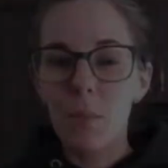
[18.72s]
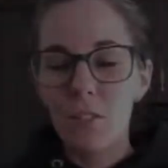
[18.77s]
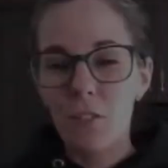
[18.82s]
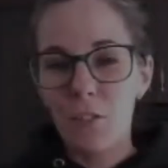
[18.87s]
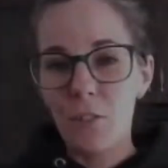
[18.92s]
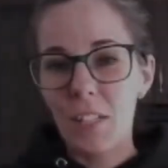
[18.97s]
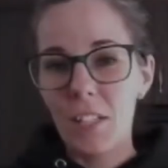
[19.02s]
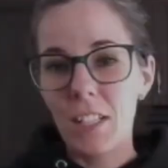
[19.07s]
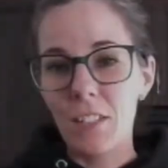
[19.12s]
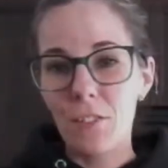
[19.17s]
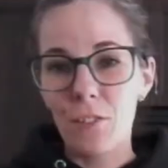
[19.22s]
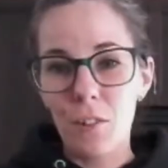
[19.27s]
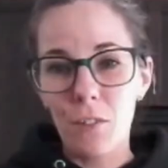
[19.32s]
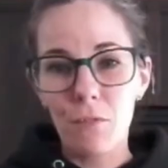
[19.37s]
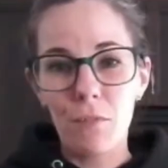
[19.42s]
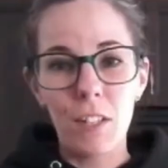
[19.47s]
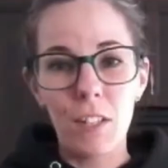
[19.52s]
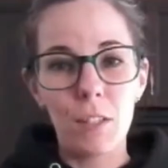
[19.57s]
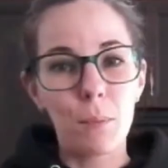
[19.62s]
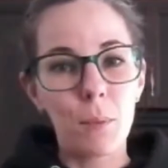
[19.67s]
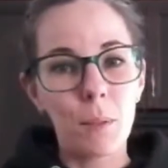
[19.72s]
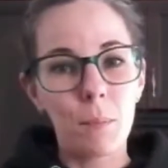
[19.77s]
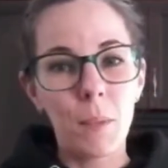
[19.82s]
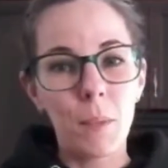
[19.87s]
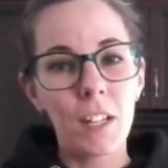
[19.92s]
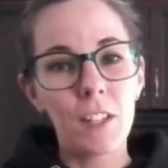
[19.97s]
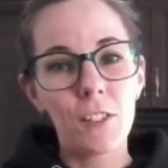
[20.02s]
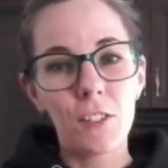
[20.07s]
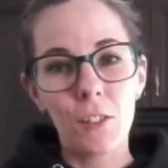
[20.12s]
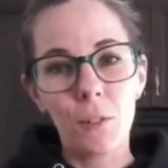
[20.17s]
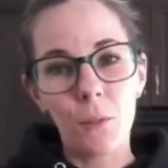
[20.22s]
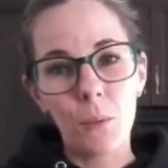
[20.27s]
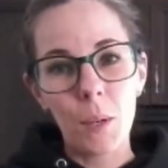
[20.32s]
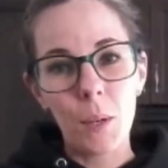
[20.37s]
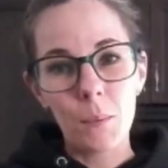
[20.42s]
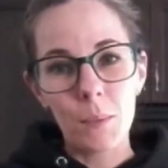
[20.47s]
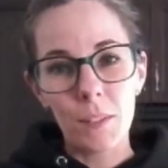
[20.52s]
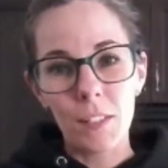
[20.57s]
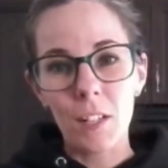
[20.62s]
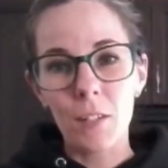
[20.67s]
been tuning into our Facebook page and our
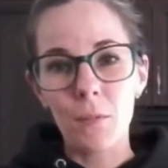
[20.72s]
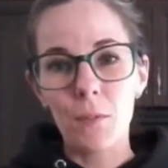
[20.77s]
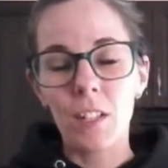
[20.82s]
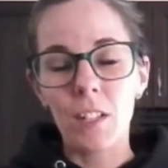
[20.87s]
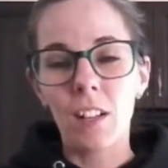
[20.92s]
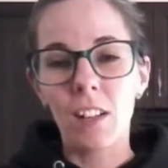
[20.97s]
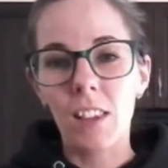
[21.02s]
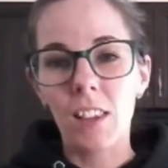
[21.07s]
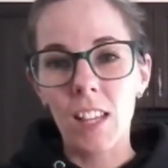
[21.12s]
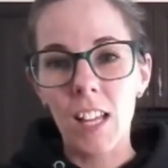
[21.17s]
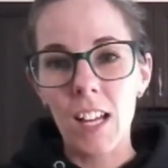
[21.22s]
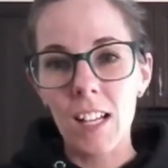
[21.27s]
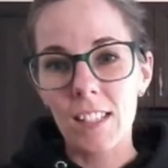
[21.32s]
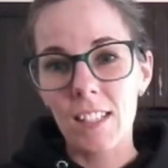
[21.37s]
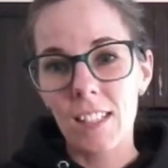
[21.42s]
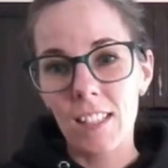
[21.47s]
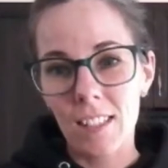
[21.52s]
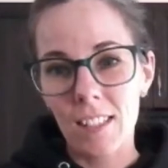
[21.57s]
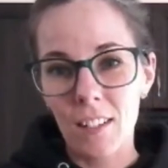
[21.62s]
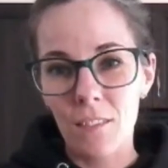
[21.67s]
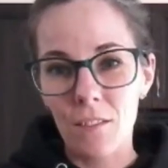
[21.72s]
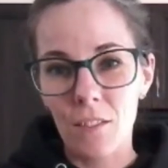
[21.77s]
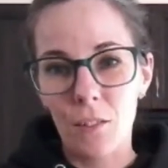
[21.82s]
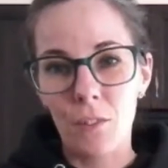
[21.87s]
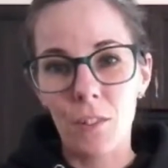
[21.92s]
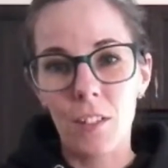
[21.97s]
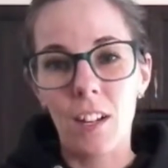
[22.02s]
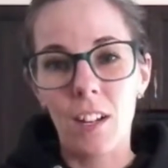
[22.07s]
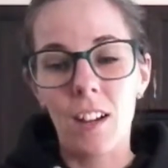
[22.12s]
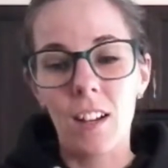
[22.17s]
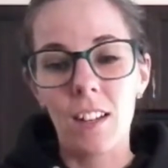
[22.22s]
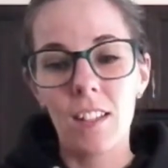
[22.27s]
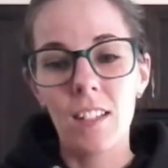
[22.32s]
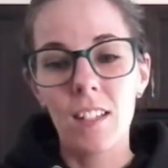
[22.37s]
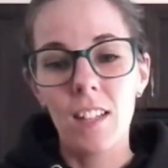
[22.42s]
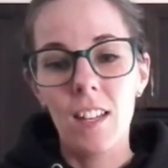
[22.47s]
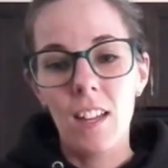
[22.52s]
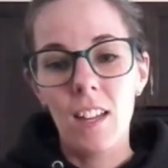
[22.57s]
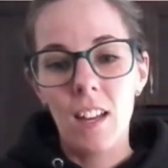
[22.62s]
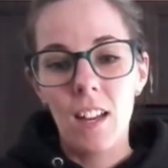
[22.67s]
website. We got lots of stuff going on,
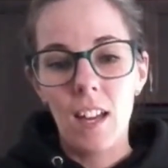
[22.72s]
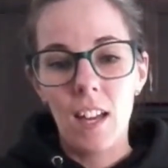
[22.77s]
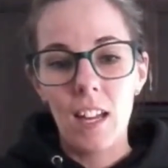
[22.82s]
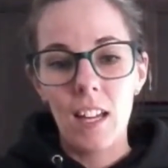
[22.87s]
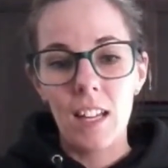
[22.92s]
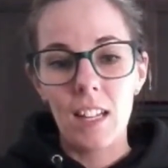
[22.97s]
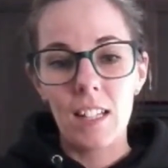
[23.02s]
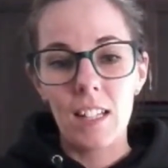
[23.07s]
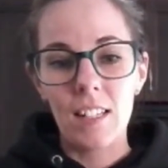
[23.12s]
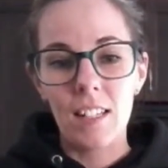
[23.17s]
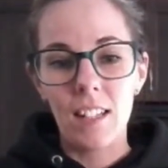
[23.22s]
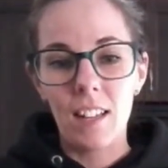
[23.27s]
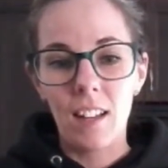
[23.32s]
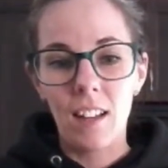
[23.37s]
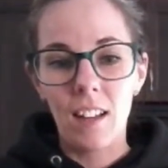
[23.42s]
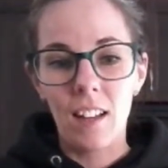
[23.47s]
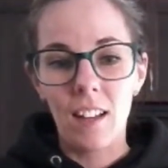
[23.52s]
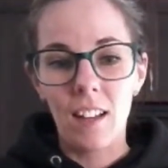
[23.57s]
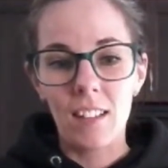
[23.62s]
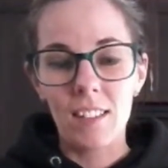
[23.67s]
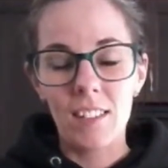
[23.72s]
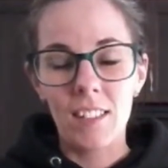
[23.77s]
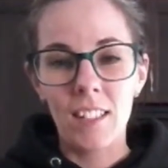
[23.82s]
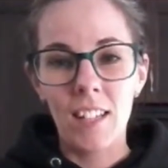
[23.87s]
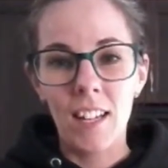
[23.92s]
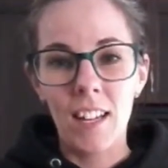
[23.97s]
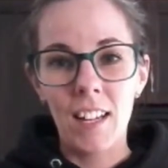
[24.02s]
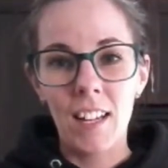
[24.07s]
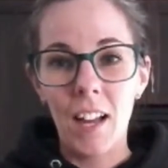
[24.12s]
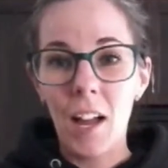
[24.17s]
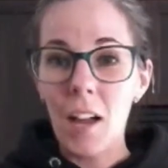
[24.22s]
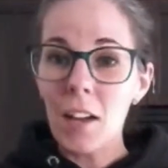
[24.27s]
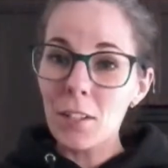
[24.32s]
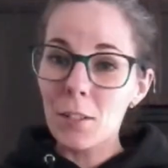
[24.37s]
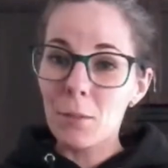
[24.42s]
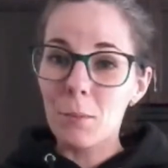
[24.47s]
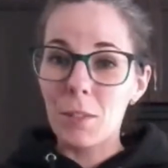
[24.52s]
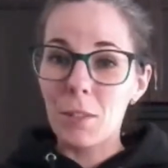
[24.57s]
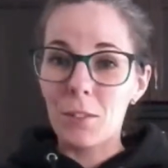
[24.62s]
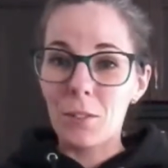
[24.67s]
and today I'm
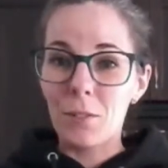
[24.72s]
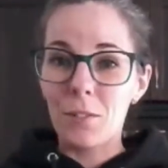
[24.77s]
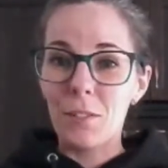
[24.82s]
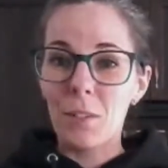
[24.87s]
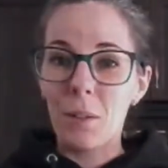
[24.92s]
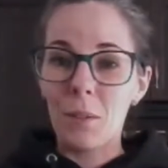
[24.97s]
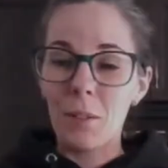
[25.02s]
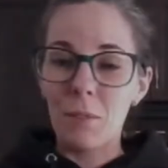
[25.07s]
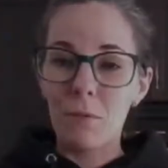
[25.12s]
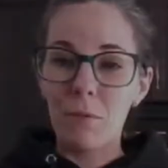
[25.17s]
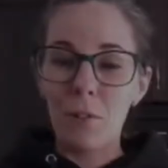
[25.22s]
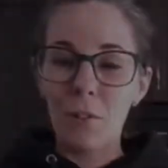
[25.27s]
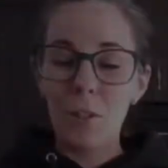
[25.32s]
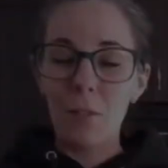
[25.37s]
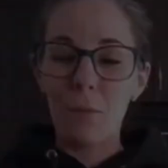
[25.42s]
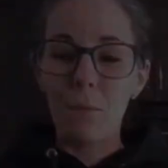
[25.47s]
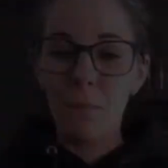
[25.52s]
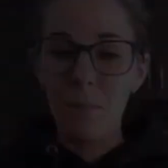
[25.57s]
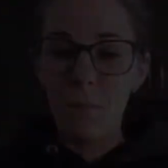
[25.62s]
going to be doing something for you.